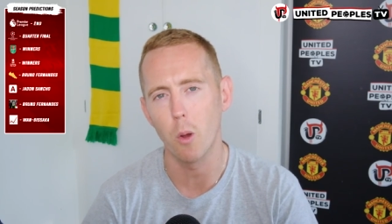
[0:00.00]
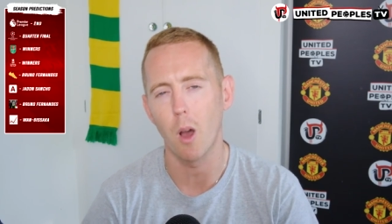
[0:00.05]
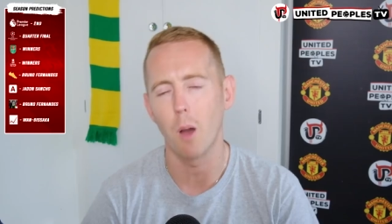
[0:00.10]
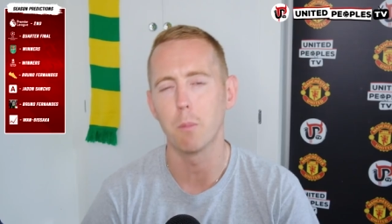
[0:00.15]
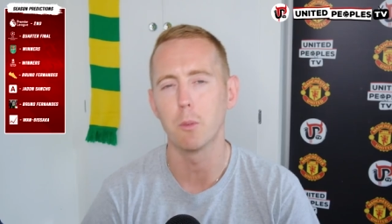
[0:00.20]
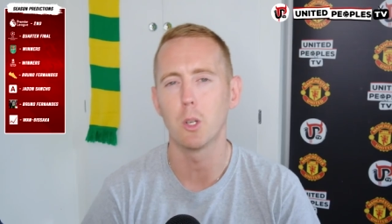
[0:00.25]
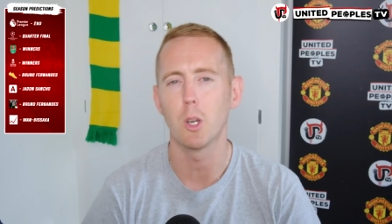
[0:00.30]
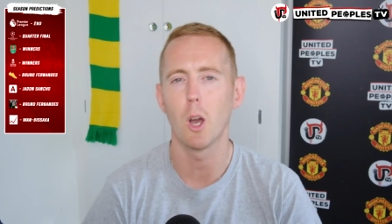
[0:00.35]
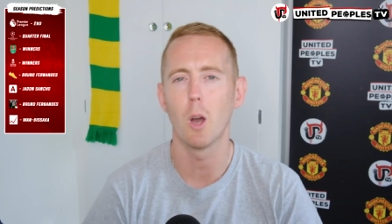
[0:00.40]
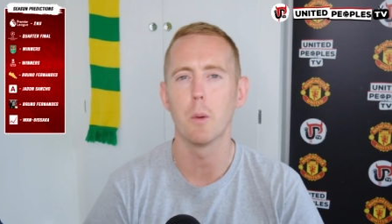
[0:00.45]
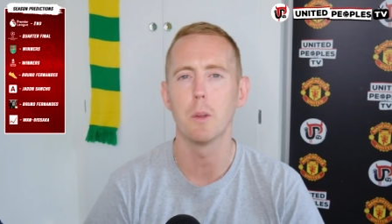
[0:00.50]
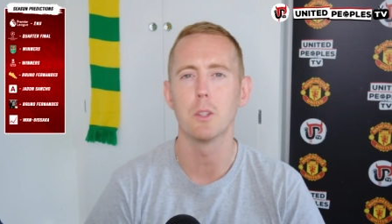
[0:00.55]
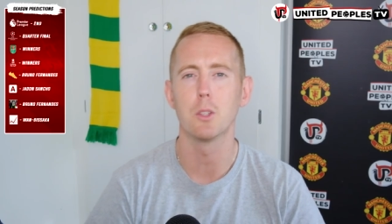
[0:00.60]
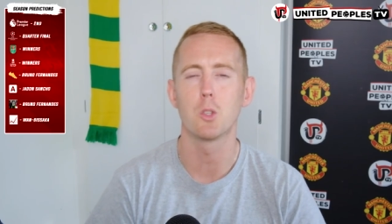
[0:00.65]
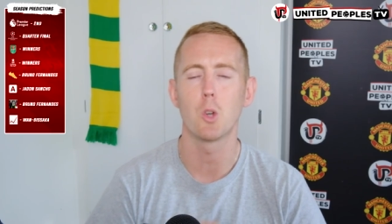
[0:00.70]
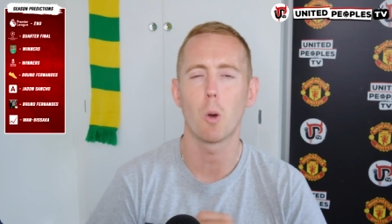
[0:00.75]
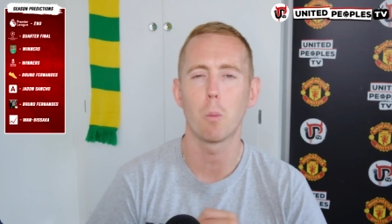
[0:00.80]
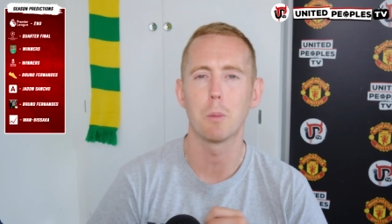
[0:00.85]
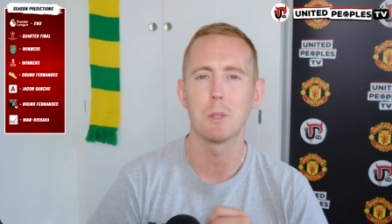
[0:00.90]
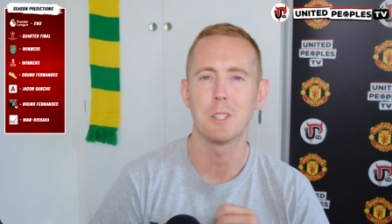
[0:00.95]
I'm going
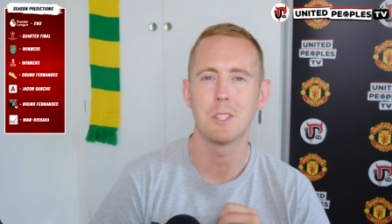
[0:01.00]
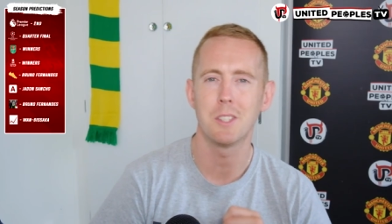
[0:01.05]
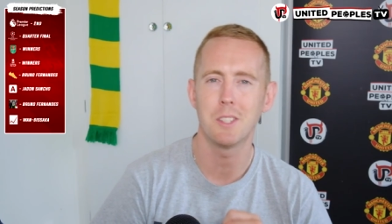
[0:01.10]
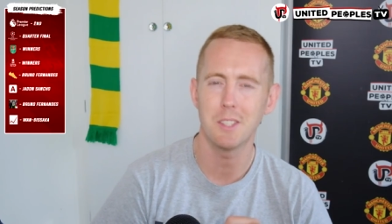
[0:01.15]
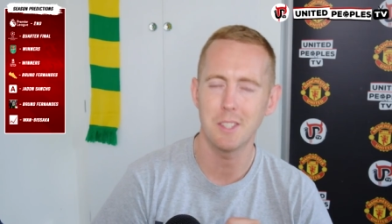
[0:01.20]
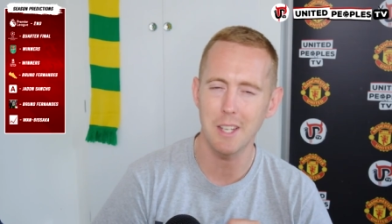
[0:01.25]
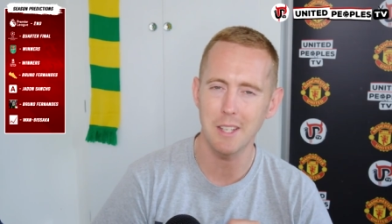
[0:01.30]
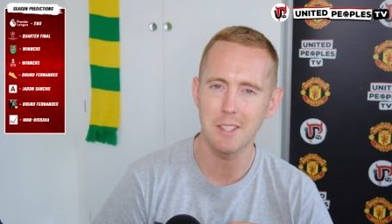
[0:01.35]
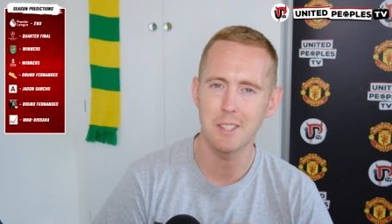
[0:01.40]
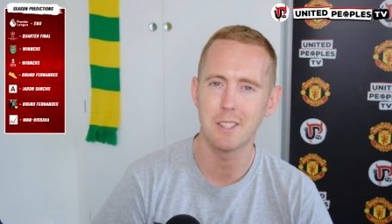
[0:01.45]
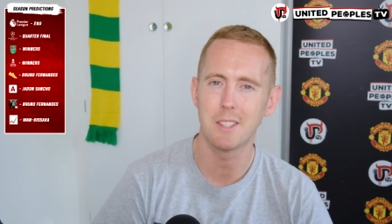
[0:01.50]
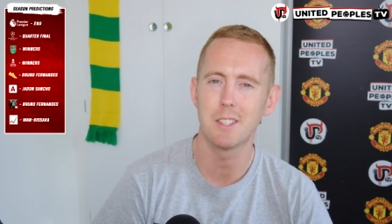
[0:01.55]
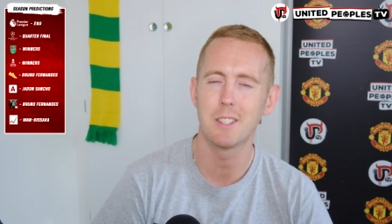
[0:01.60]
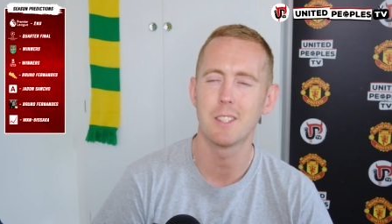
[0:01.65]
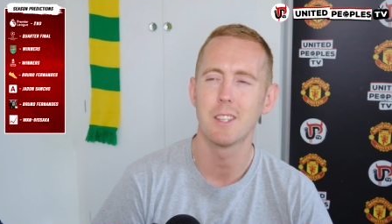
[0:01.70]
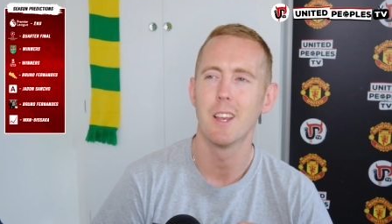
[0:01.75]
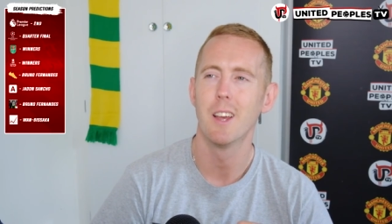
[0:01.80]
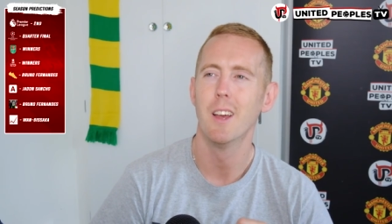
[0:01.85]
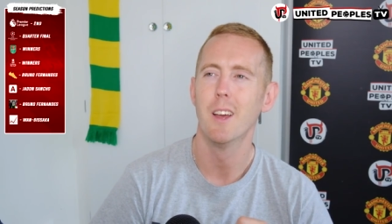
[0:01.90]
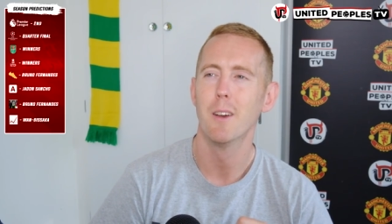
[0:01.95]
top assists
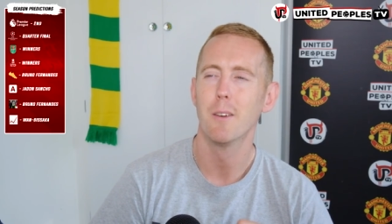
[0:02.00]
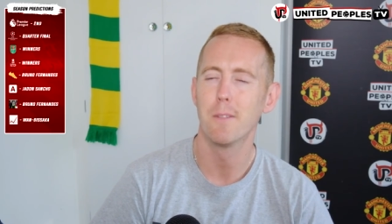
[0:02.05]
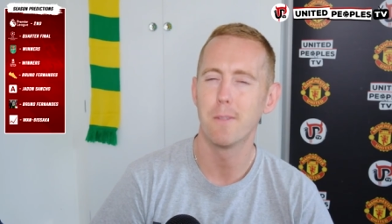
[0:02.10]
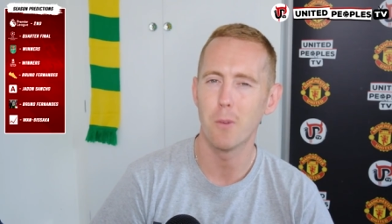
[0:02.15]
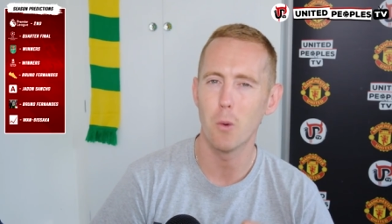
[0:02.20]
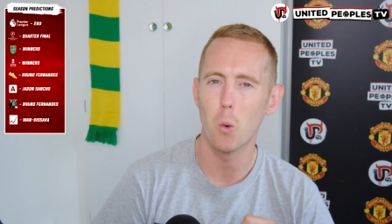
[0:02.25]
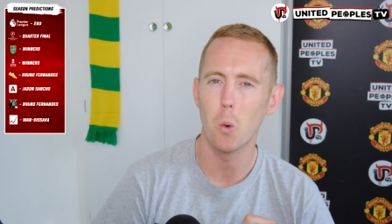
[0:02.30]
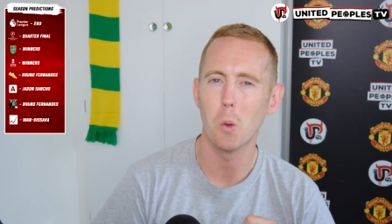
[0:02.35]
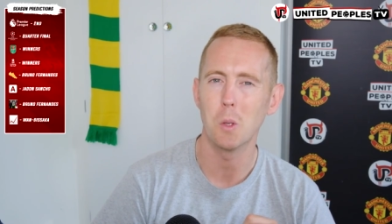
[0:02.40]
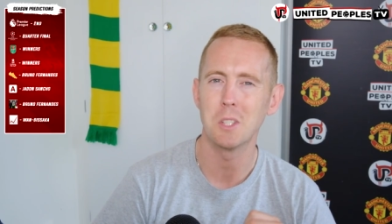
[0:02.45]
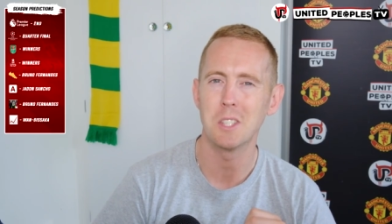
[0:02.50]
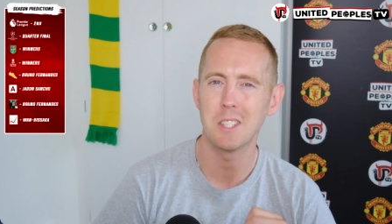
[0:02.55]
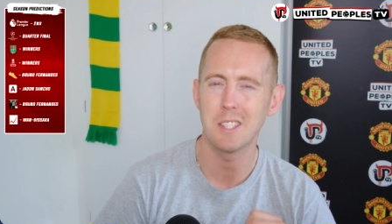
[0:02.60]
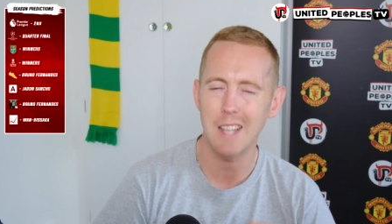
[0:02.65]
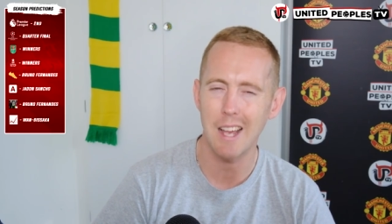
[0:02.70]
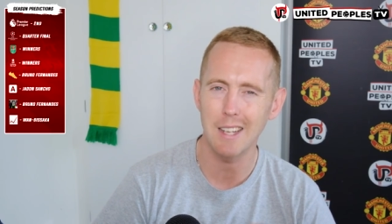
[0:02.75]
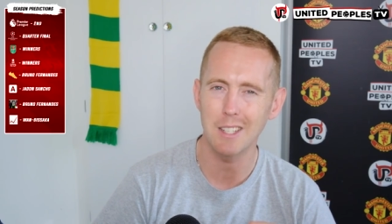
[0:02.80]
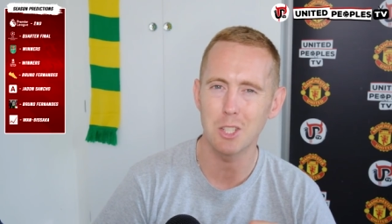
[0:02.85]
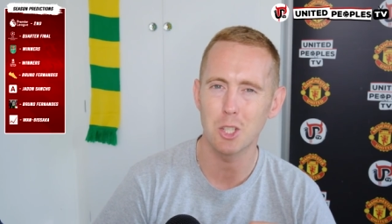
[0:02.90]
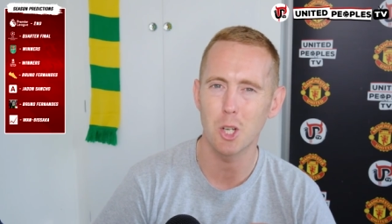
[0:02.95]
for
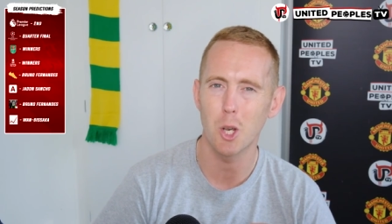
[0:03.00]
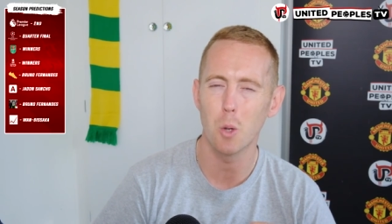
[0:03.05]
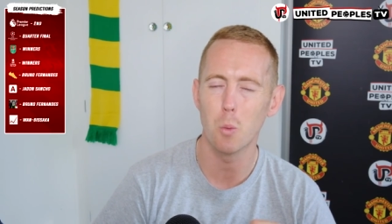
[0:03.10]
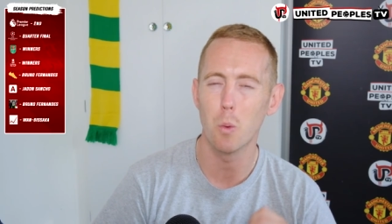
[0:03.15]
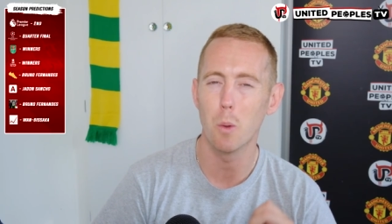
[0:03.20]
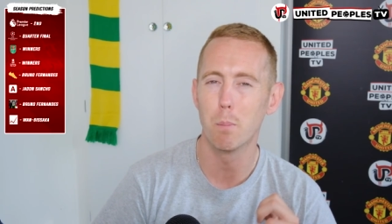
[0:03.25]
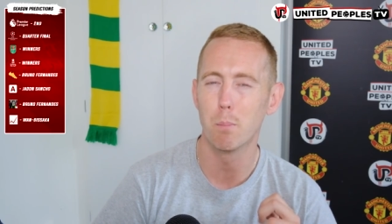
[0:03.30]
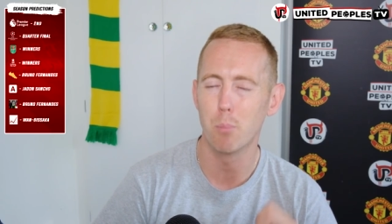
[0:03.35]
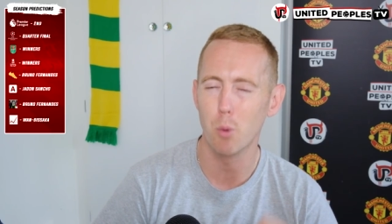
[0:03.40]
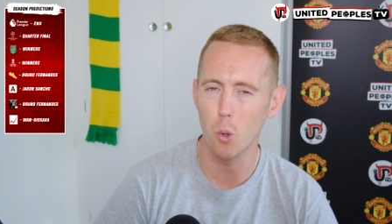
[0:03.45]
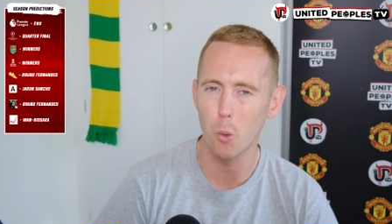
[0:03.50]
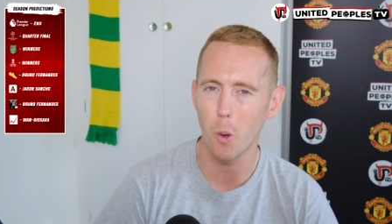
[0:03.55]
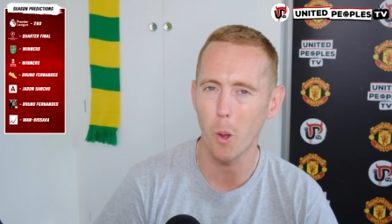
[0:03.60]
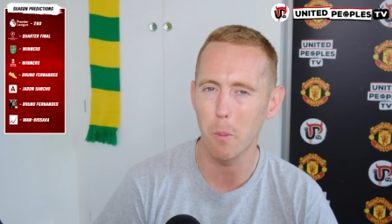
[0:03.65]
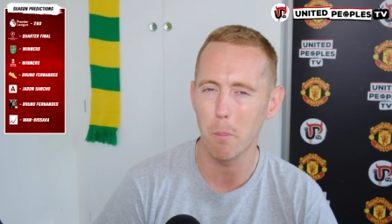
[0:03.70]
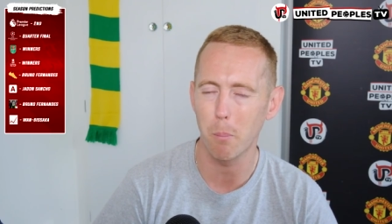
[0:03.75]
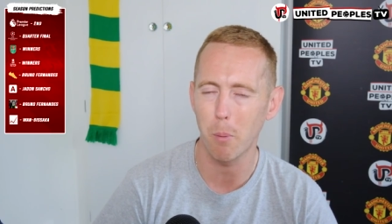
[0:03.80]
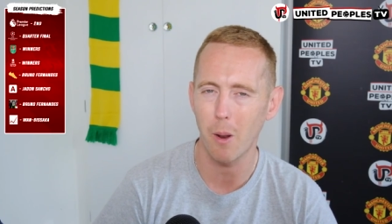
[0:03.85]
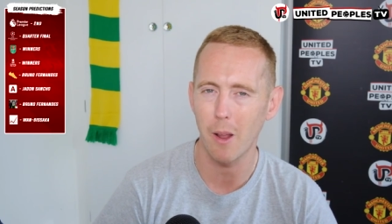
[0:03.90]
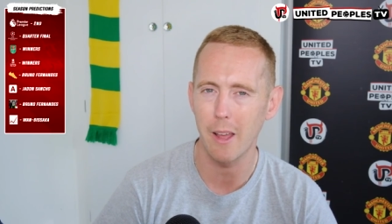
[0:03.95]
Sancho with Bruno
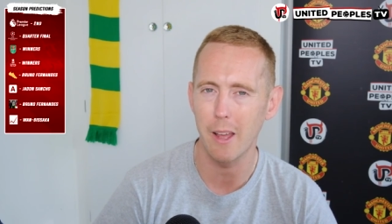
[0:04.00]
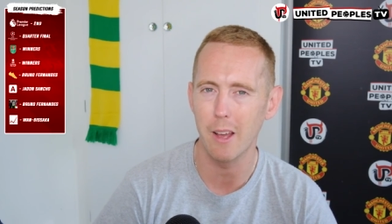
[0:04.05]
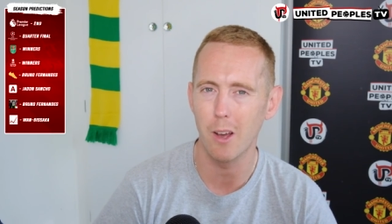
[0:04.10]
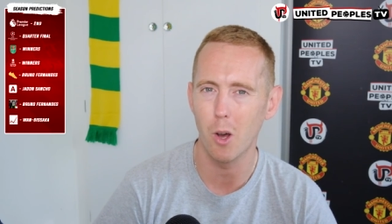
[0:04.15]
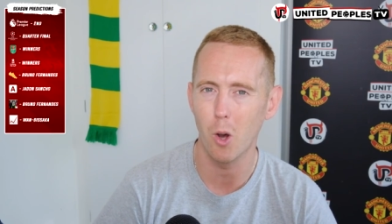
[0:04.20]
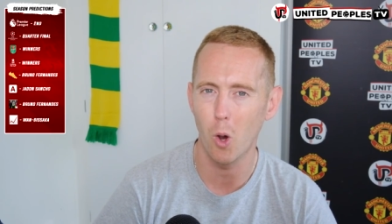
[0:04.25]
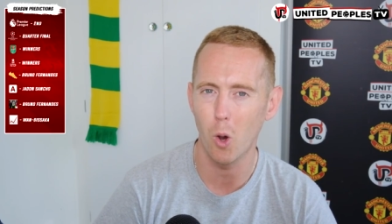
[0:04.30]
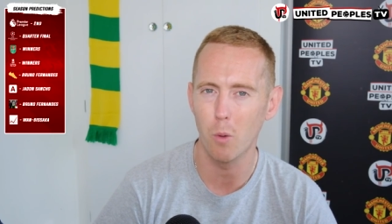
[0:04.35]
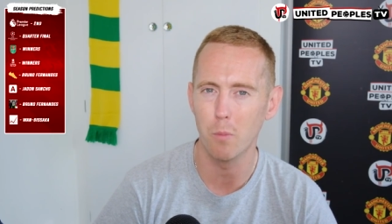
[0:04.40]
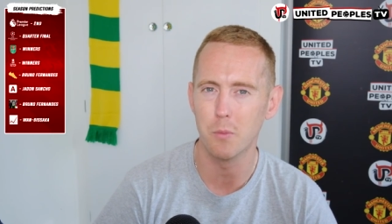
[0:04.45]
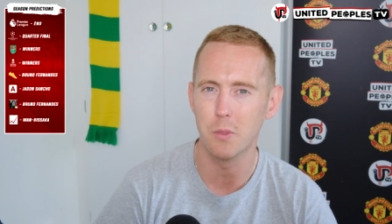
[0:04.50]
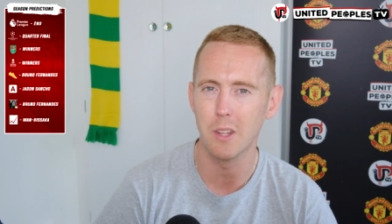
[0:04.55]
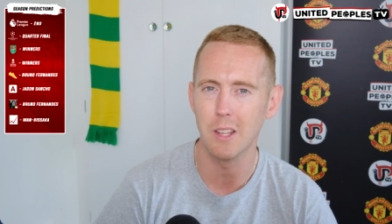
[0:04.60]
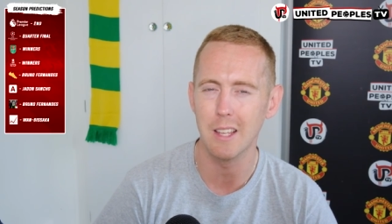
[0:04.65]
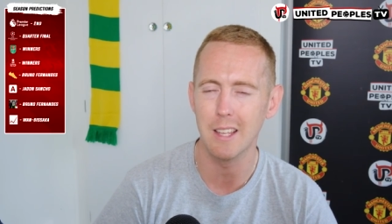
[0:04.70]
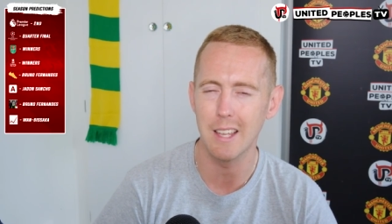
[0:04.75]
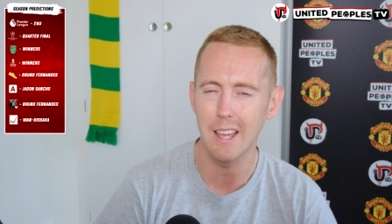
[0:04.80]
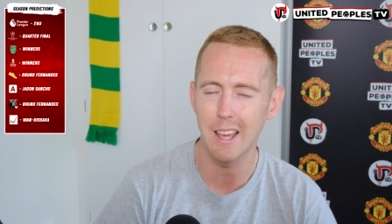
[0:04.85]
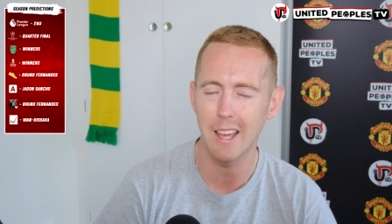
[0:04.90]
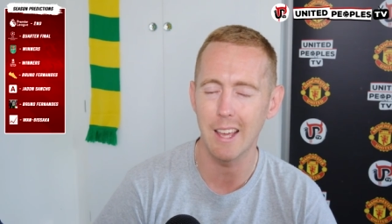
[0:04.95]
Player of the
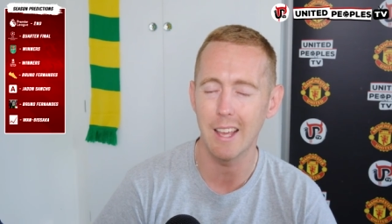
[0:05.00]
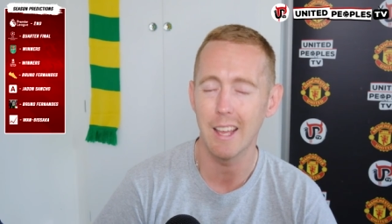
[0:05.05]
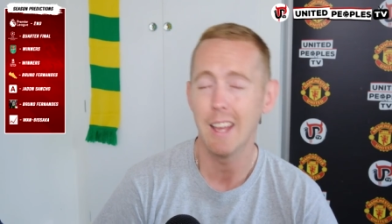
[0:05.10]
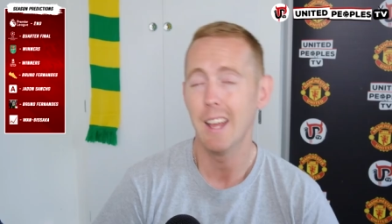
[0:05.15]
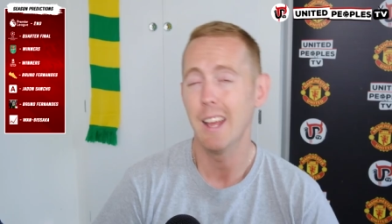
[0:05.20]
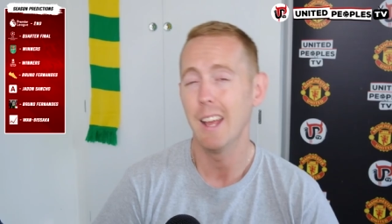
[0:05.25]
Year.